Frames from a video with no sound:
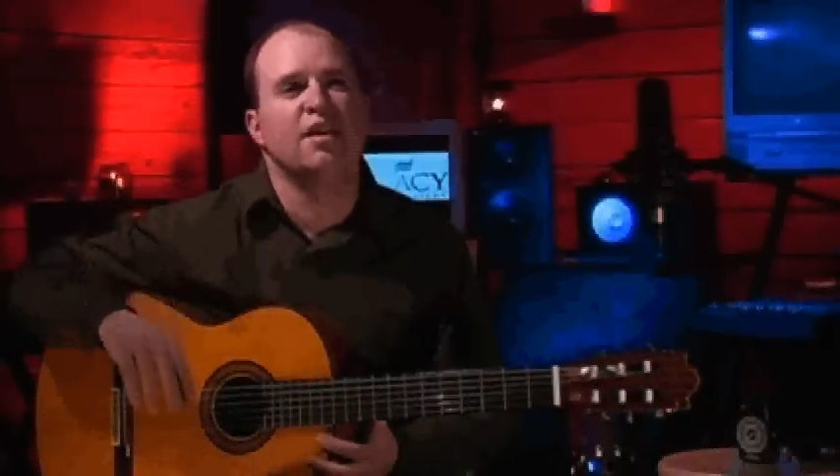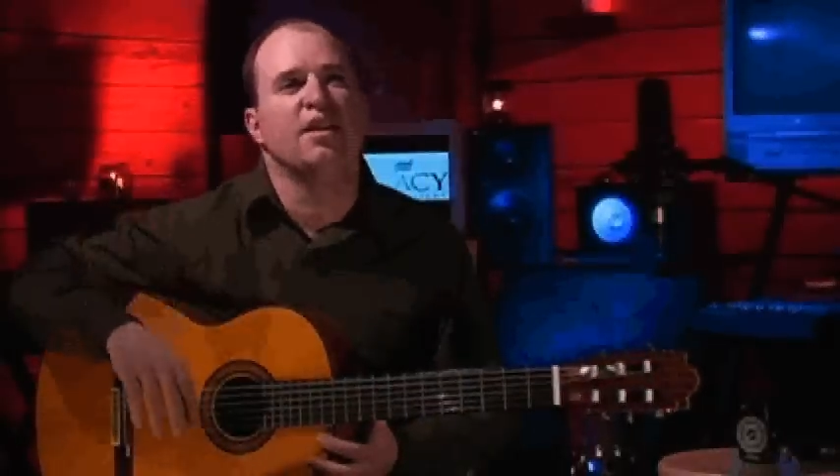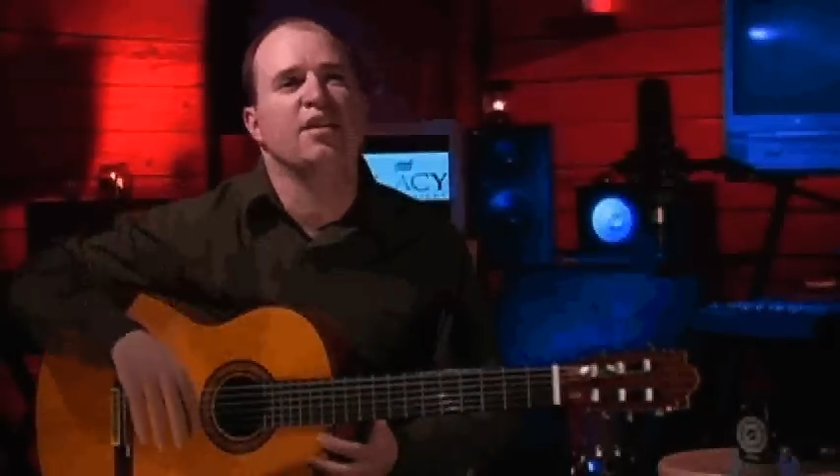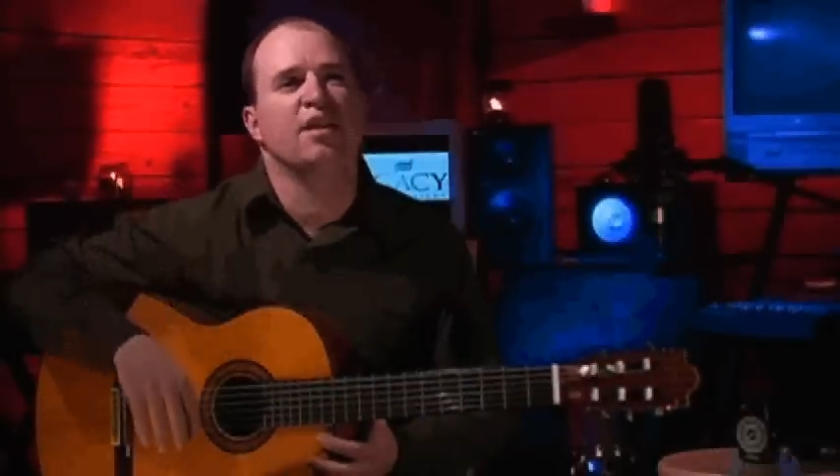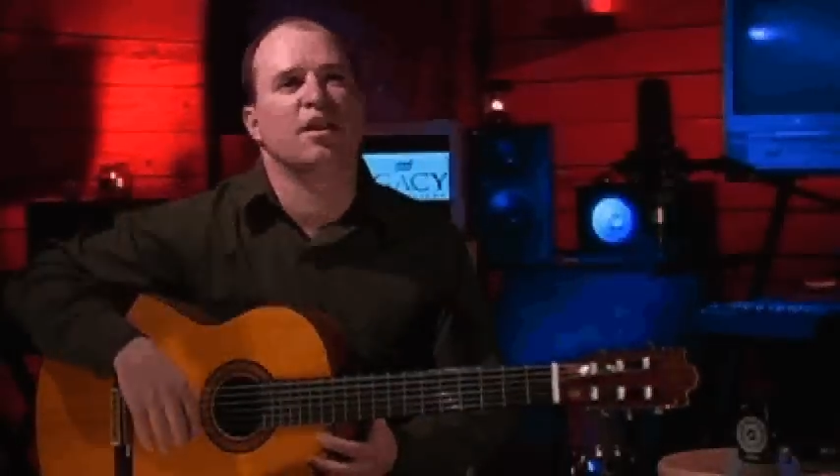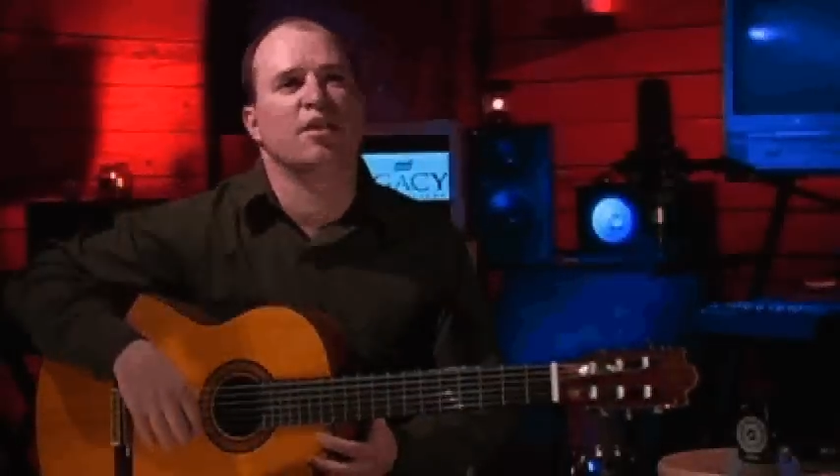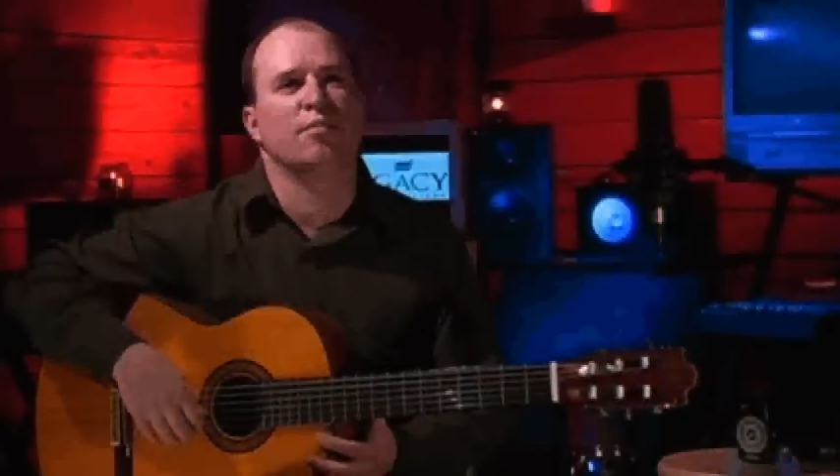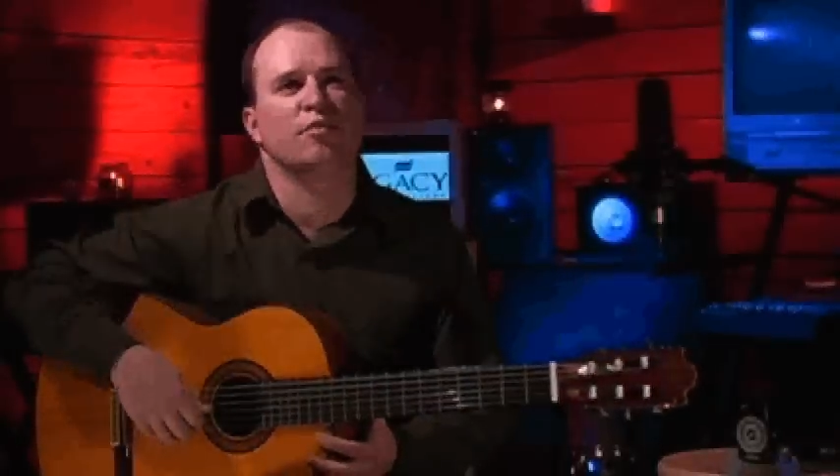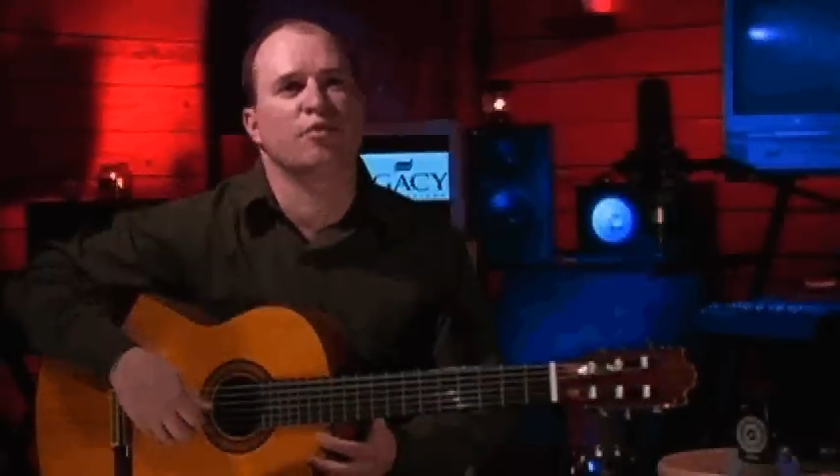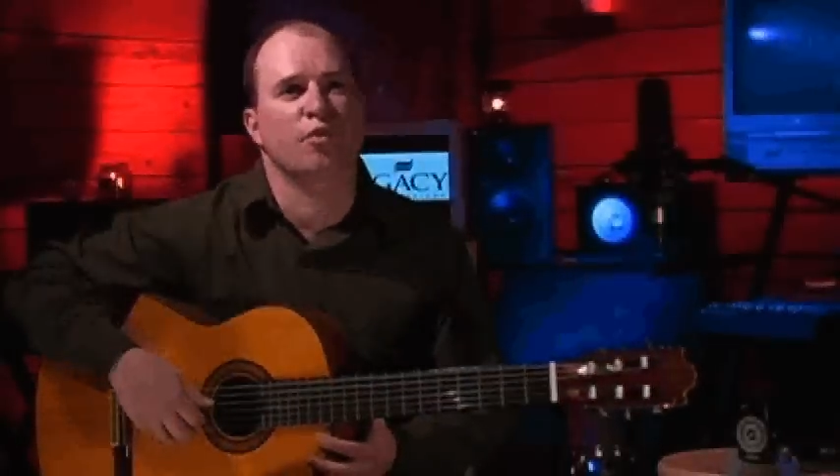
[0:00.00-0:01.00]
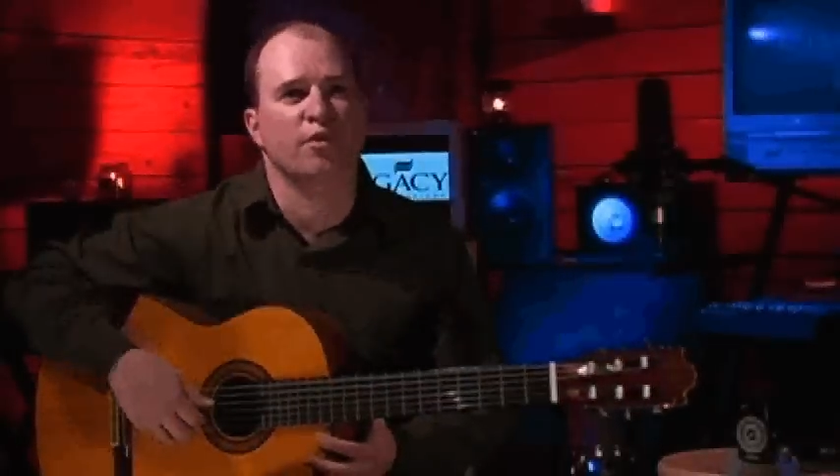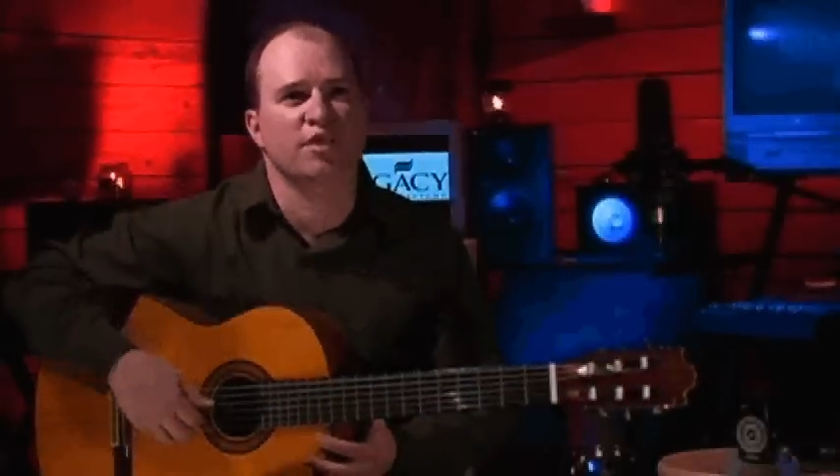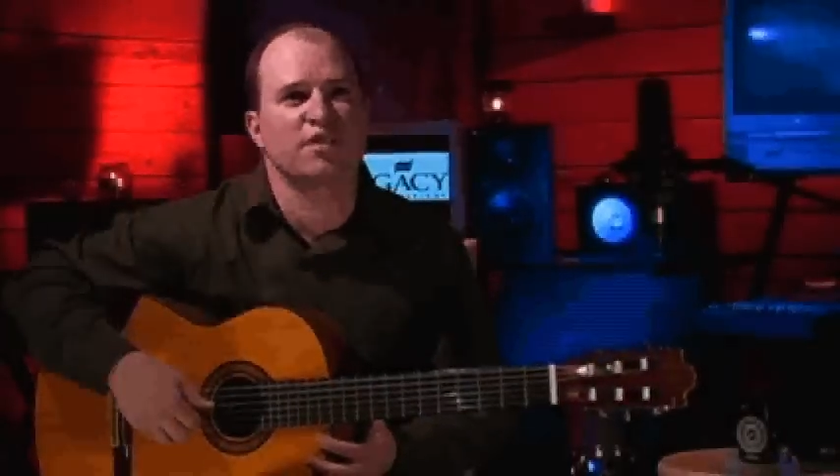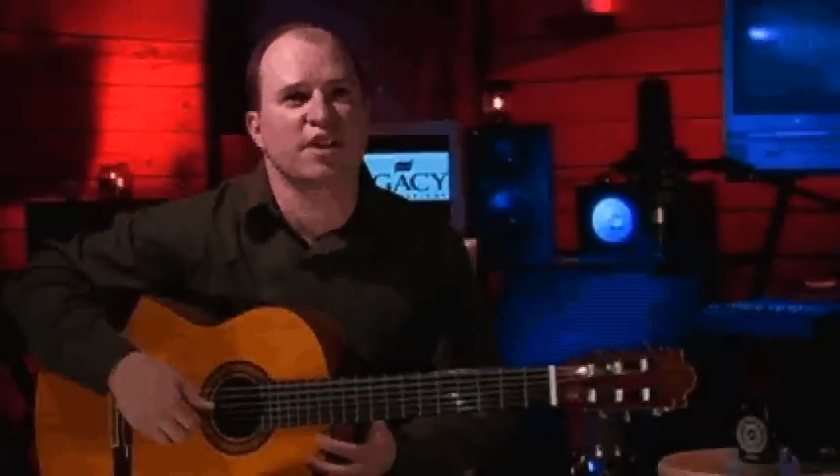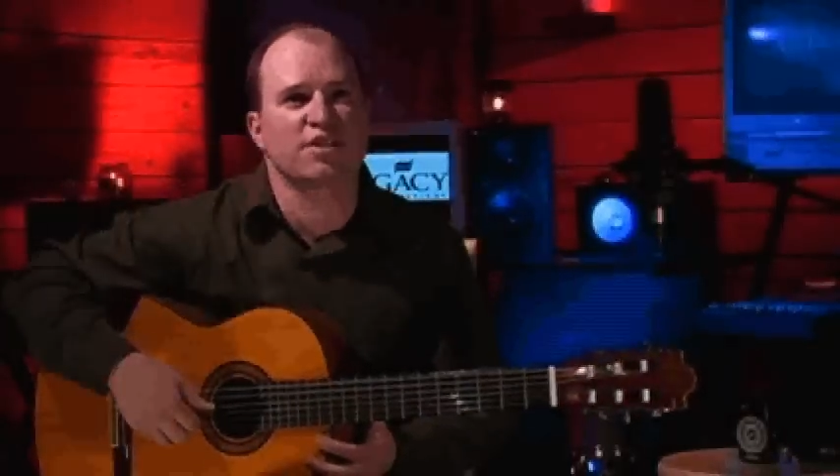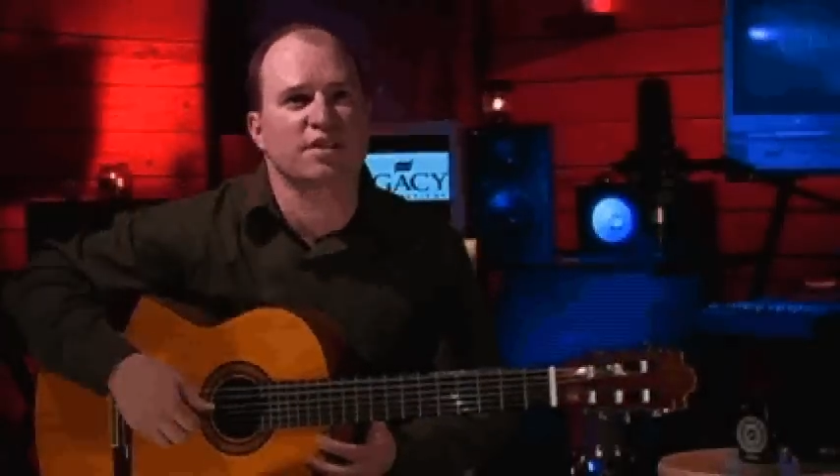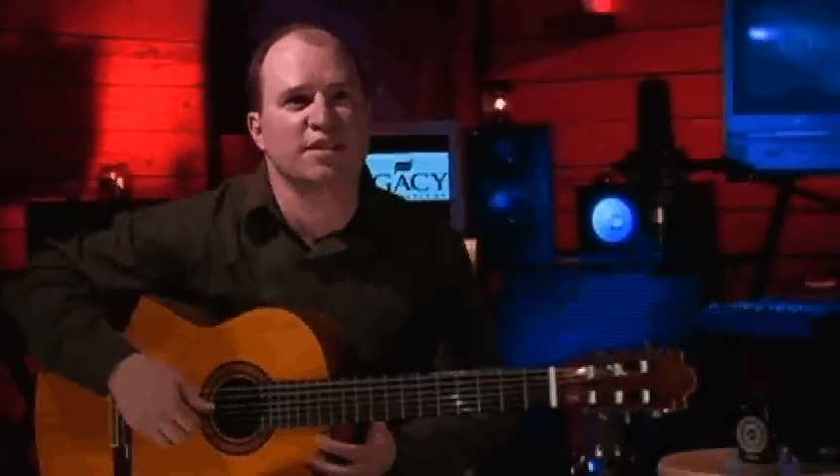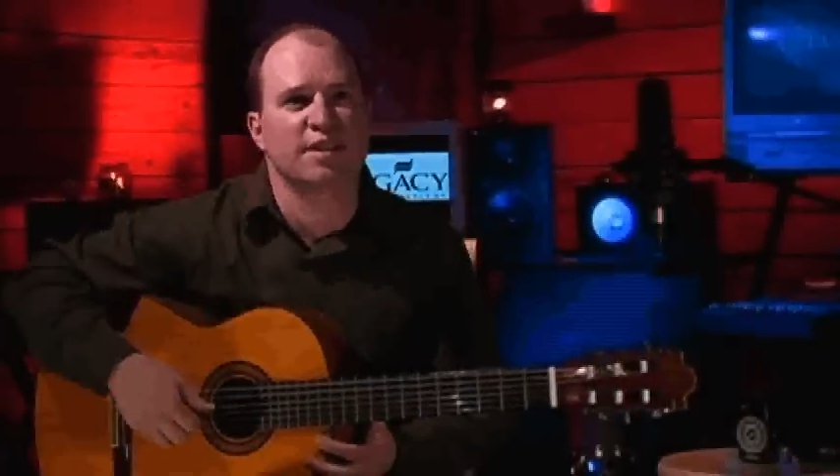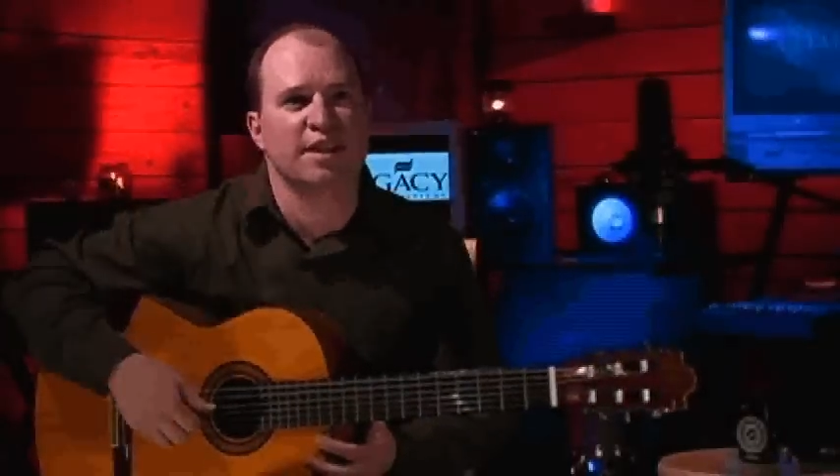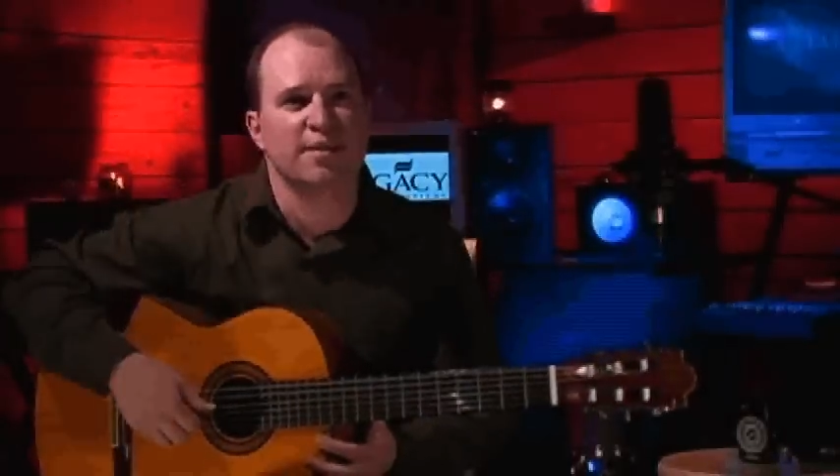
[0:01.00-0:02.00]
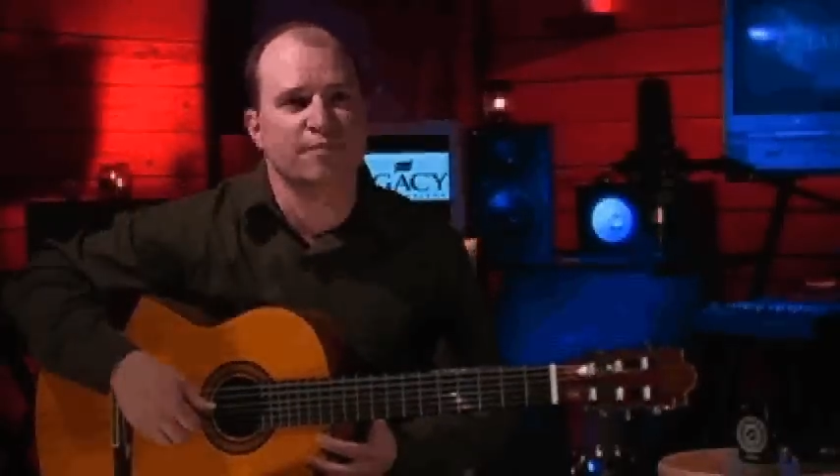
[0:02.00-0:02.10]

for this session today.